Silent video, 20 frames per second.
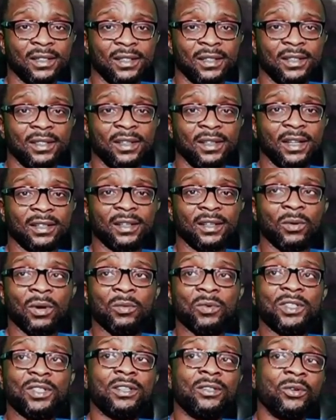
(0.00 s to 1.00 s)
that when we
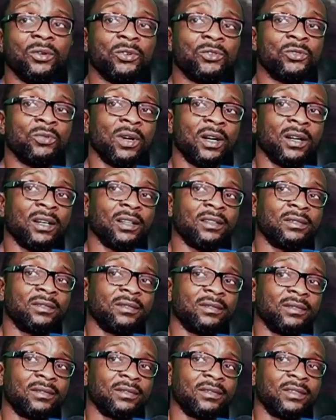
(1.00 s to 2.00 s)
see those who are
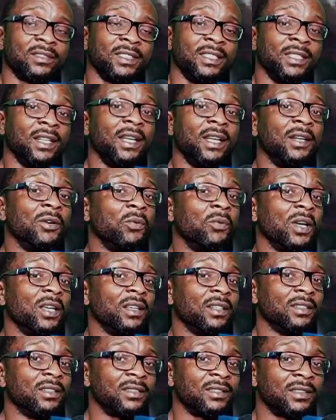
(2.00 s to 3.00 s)
in any way
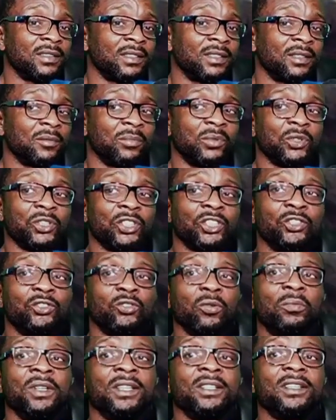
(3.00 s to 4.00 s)
wishing to
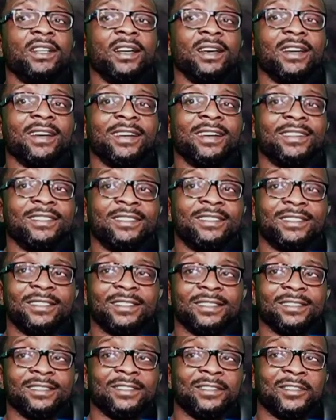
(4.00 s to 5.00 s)
bring
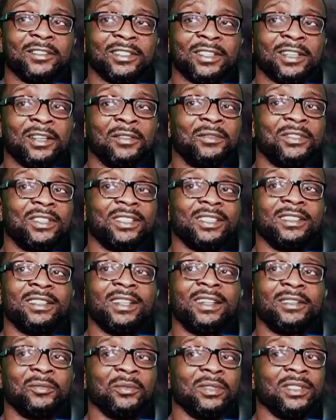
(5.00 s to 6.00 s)
safety in
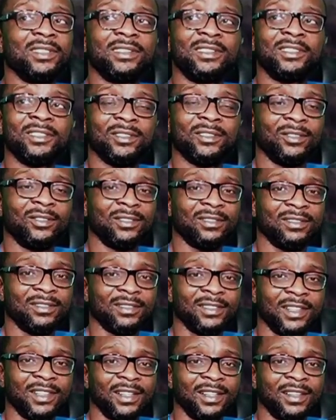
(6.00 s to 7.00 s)
any way, you
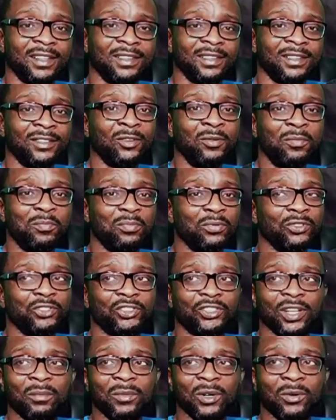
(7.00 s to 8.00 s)
don't push
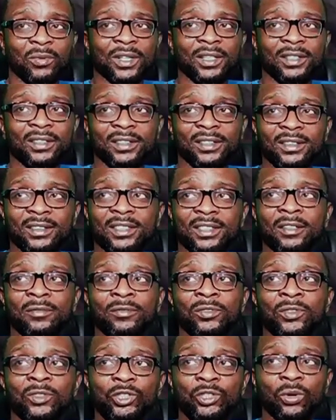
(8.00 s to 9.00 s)
them away,
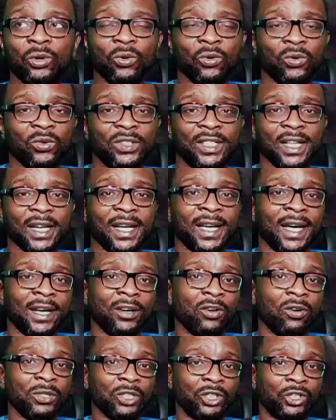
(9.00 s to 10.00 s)
even though they cannot
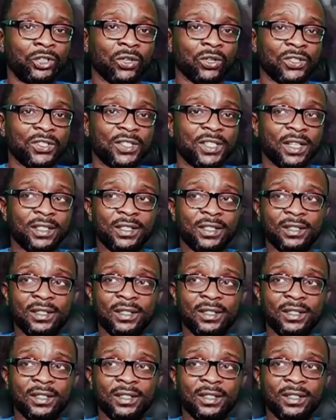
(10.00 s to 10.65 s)
be trusted.